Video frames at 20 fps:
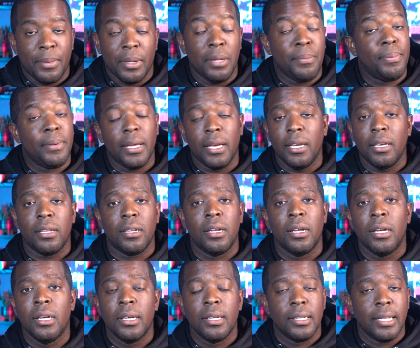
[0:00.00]
But he played
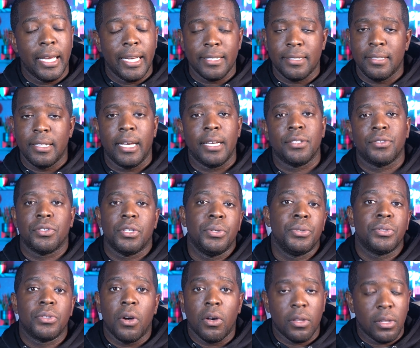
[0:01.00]
last night, so he
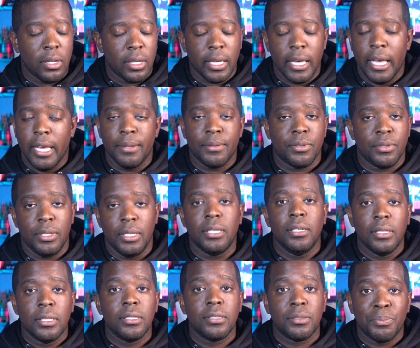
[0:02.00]
was all in the game. So
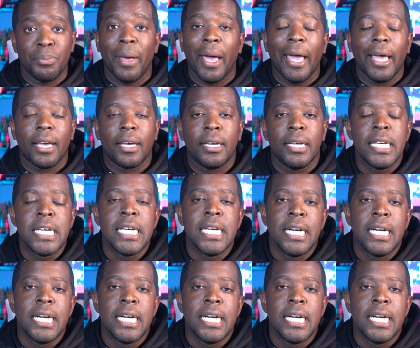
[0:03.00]
he is back.